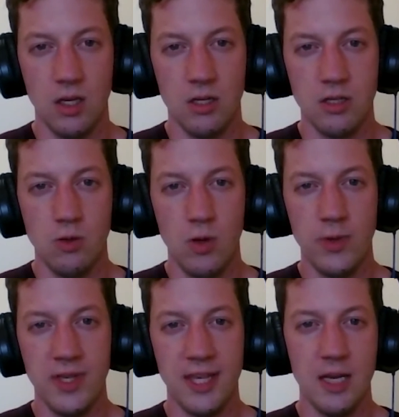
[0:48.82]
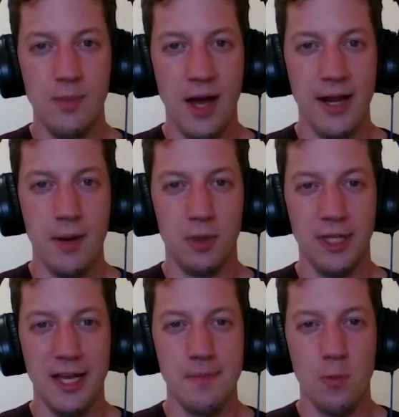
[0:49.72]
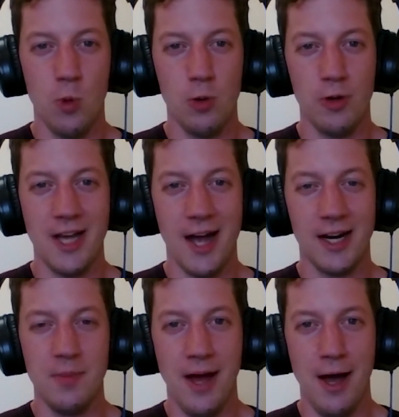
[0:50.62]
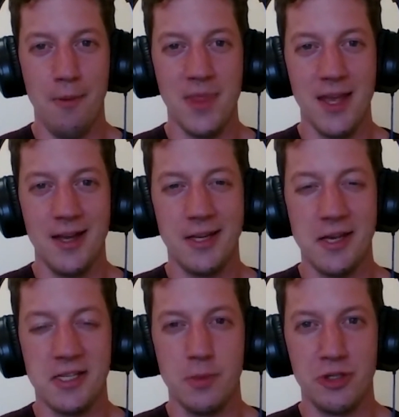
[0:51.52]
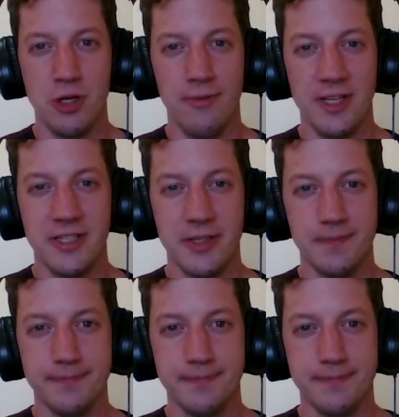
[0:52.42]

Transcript: So, what do we think about Amberlynn when we're talking about customer service?